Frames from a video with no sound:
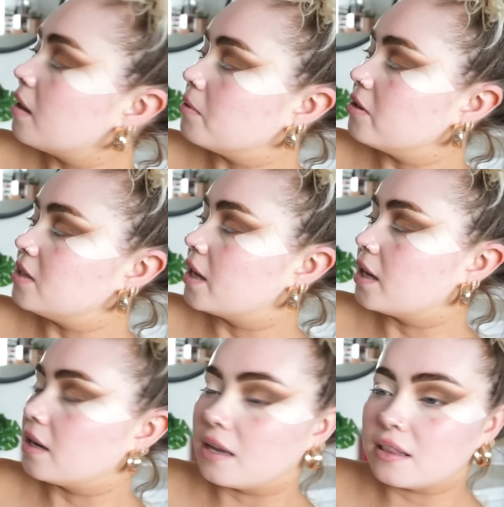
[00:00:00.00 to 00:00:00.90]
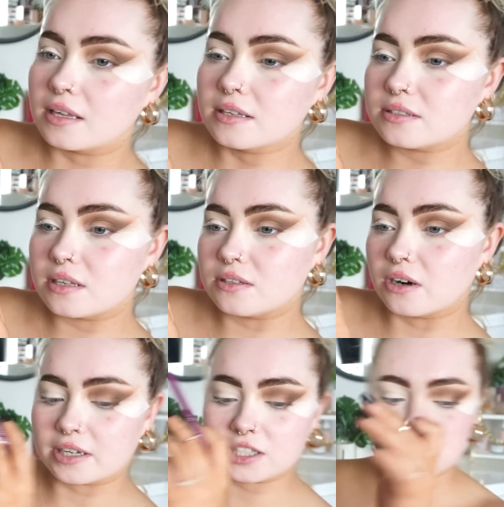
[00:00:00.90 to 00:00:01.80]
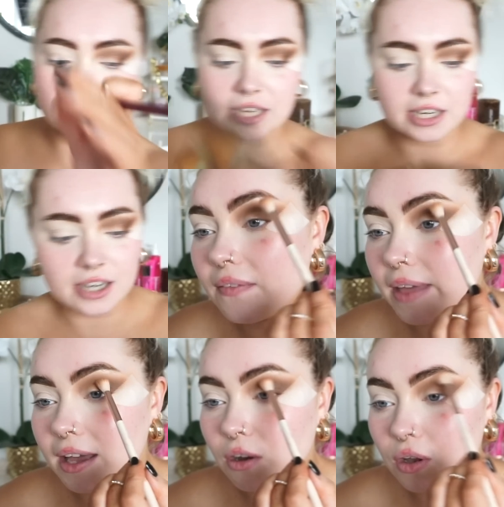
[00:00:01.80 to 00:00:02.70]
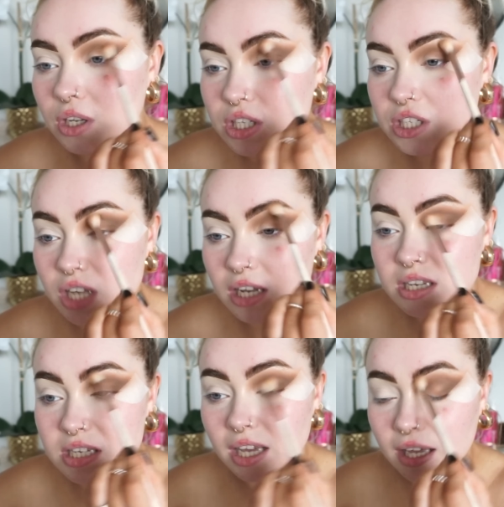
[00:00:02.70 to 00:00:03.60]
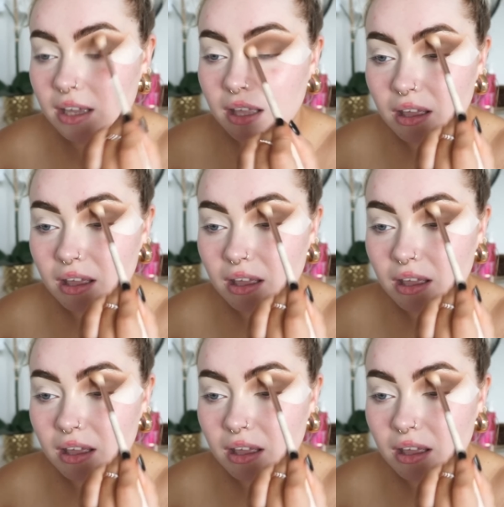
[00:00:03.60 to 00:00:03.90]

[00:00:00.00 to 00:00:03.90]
and now taking this darkest shade here. And then on Sunday,